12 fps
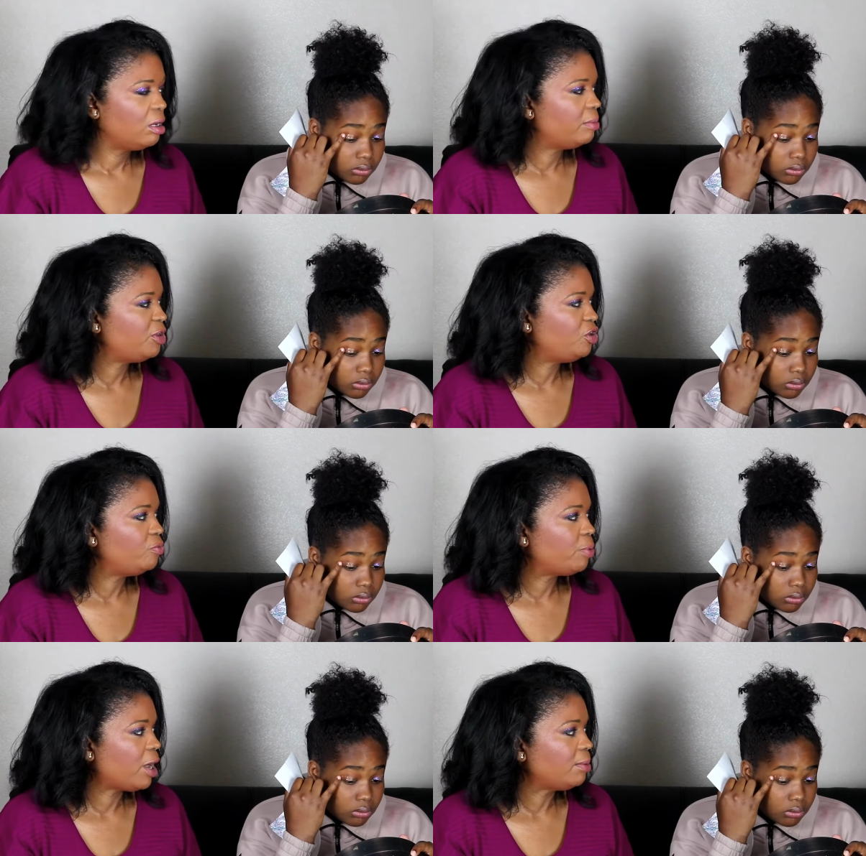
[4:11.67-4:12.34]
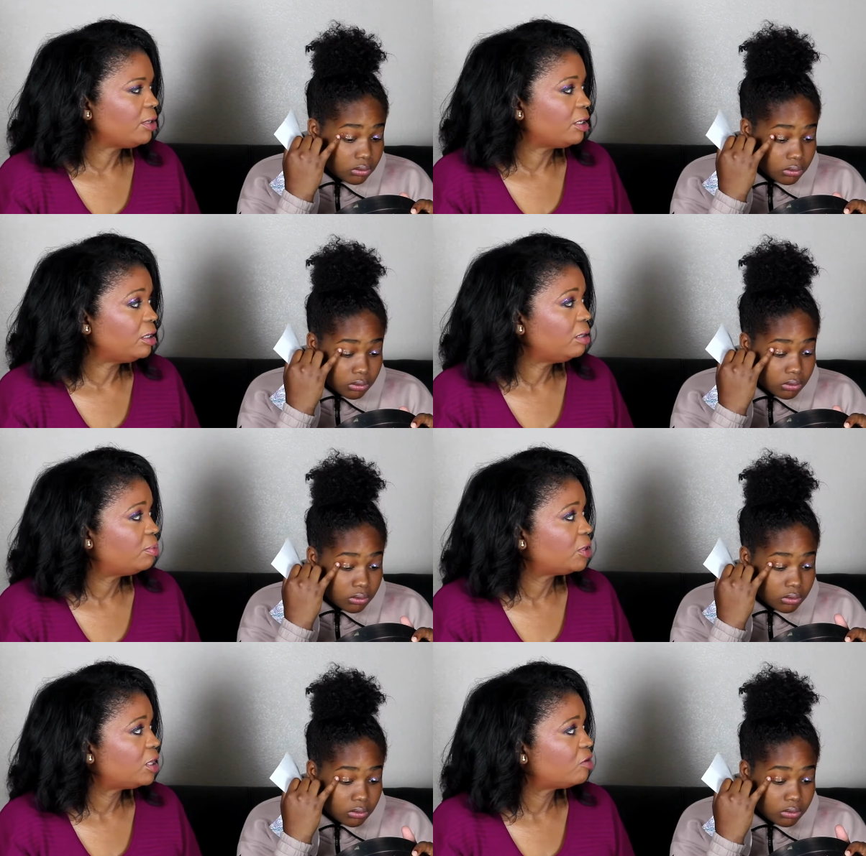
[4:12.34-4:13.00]
Speaker 1: I mean, you probably
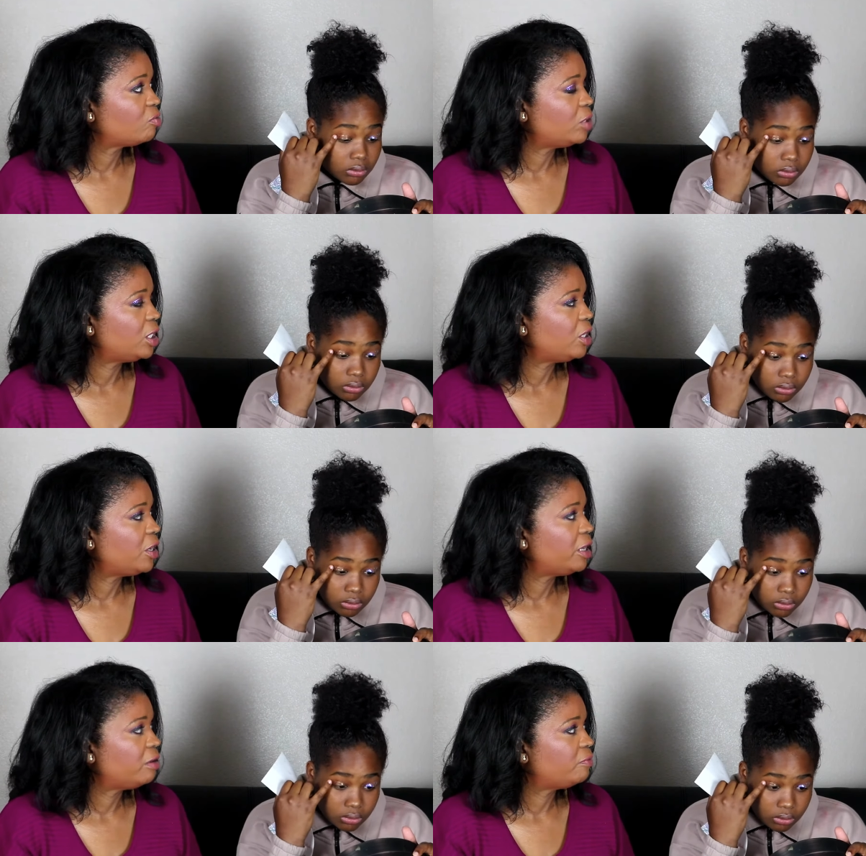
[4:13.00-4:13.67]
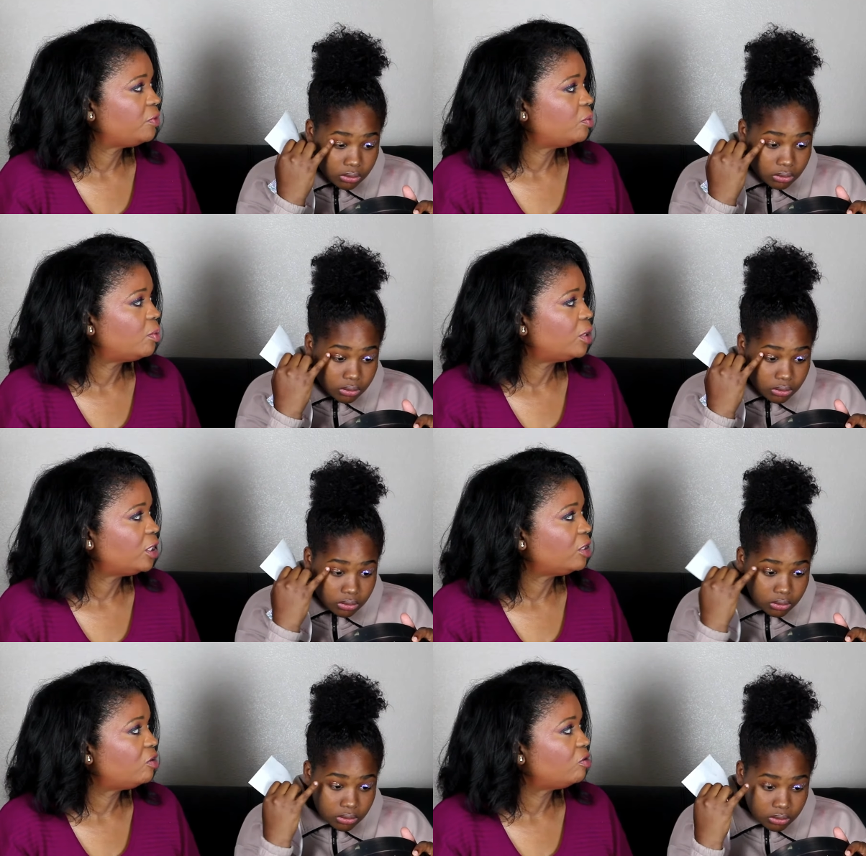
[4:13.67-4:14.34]
could put this one in your hair if you
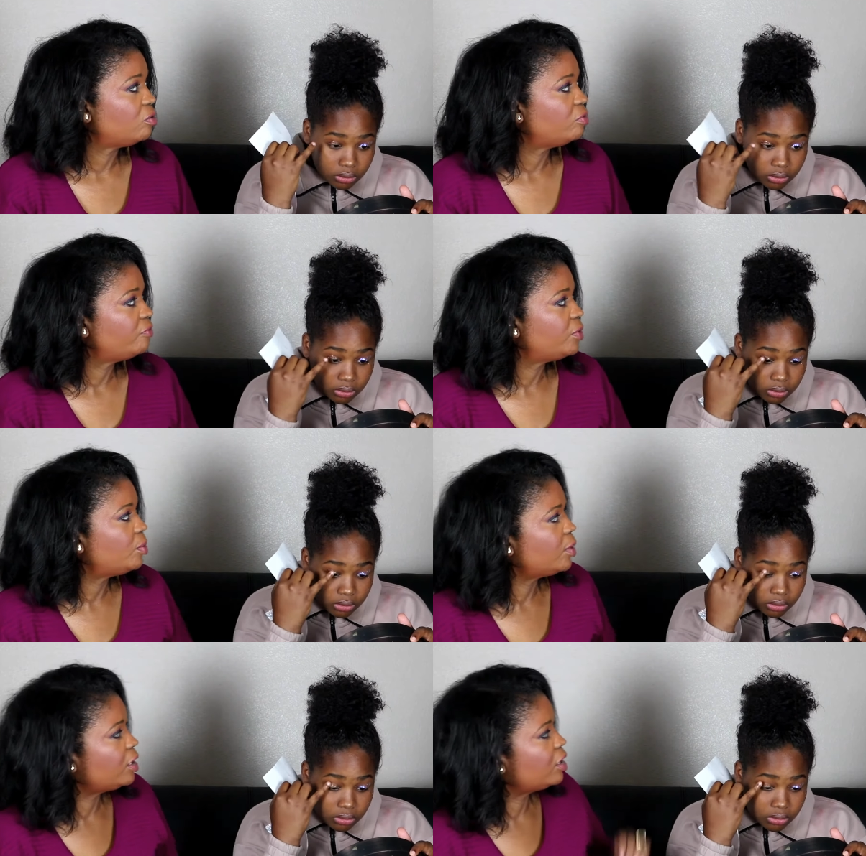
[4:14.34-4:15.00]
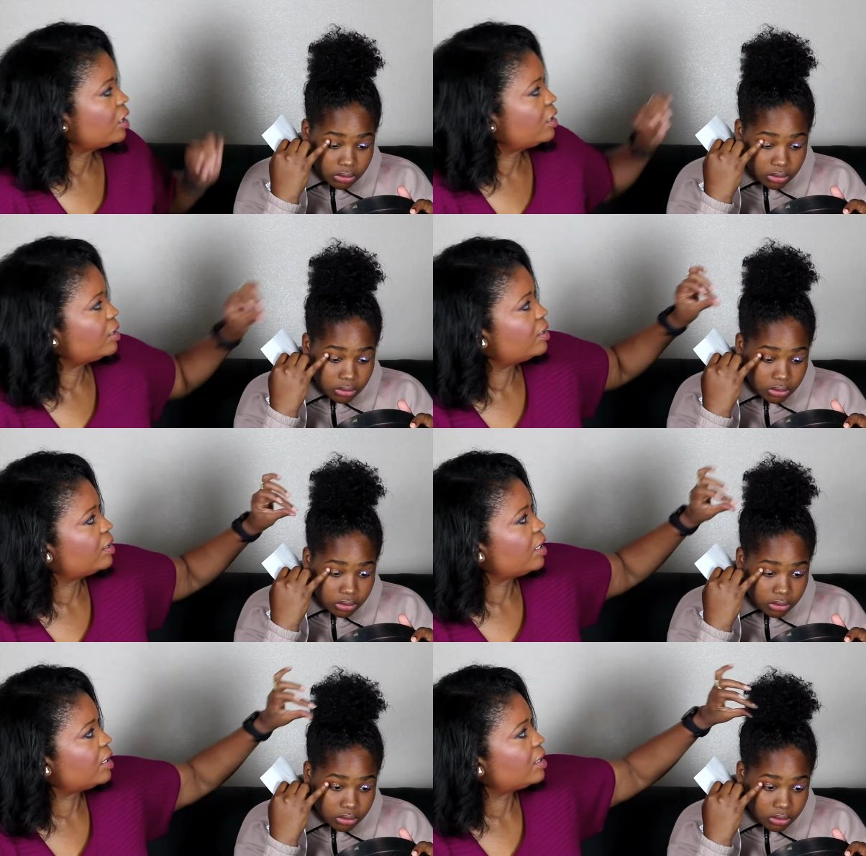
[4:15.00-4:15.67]
wanted to. You wanted to
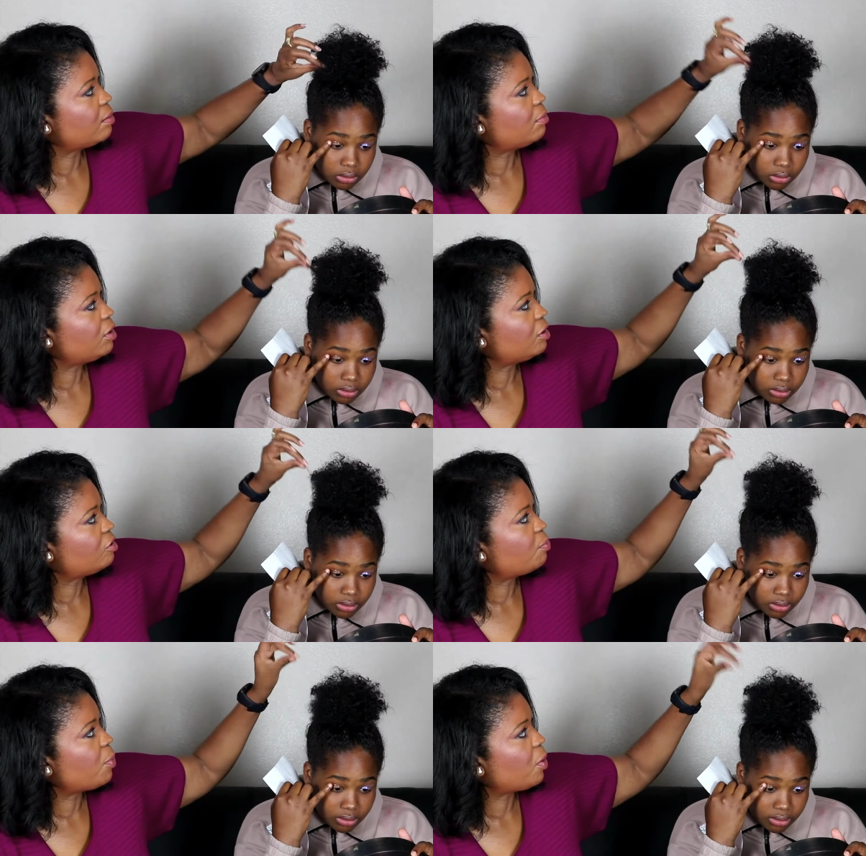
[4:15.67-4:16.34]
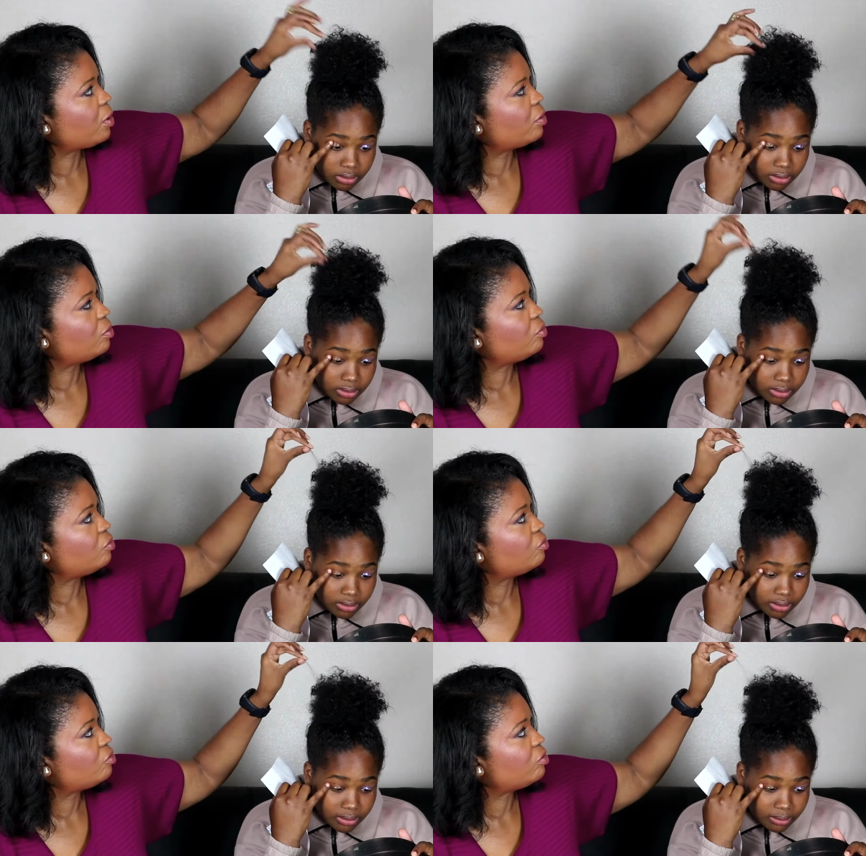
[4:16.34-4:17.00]
set some little
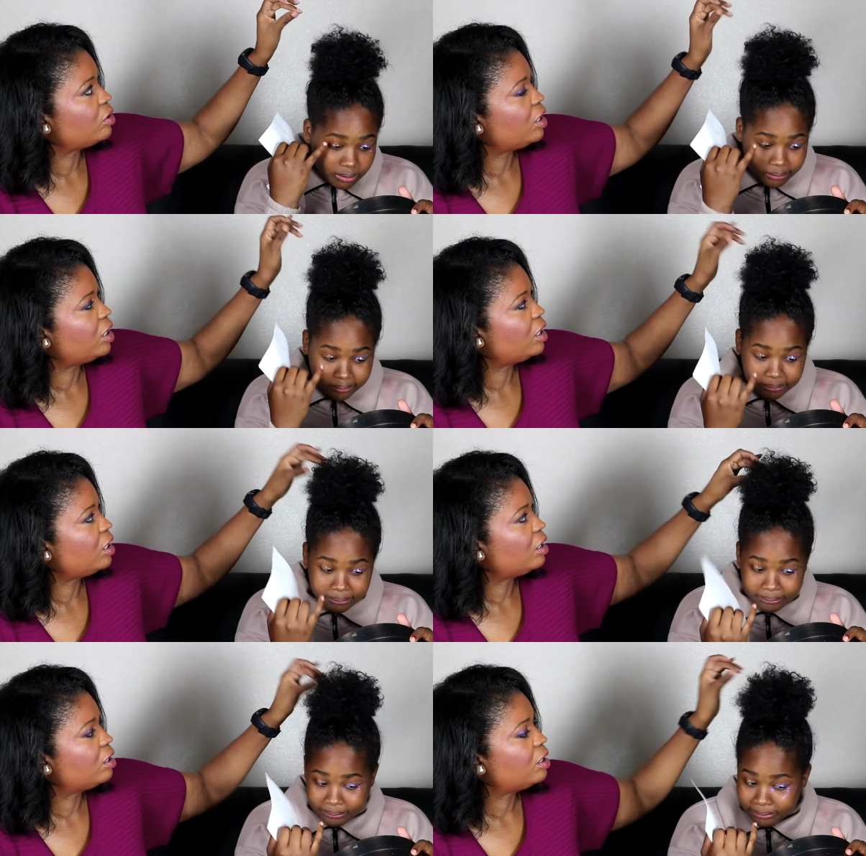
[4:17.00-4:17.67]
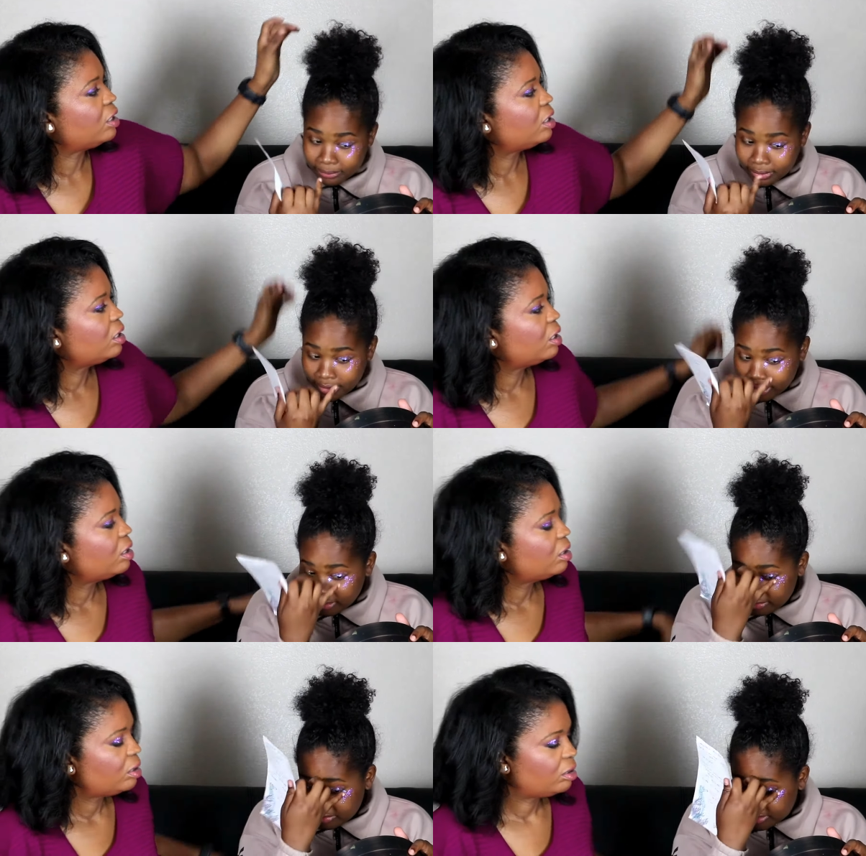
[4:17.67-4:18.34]
sparkles in here. No,
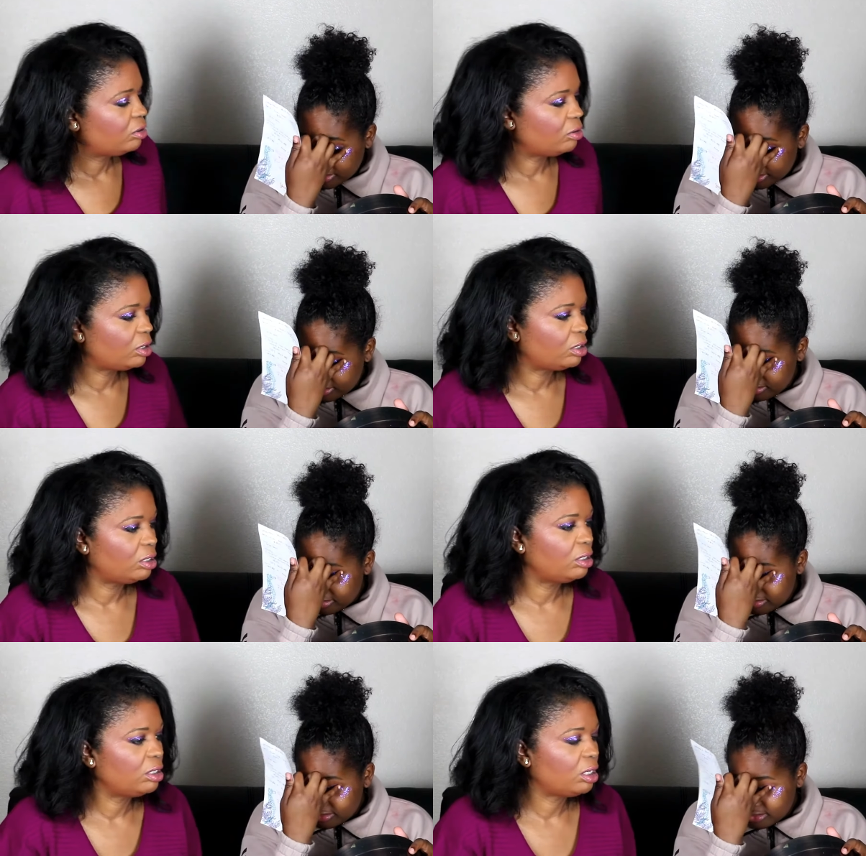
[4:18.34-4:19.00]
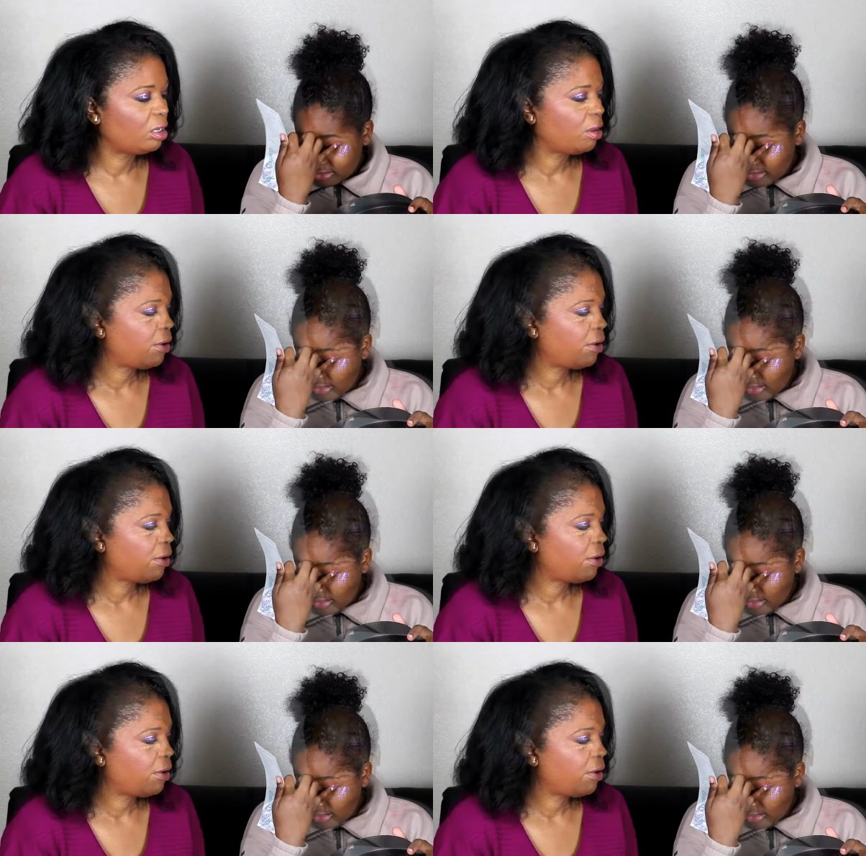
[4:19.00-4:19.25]
mm-hmm. you could.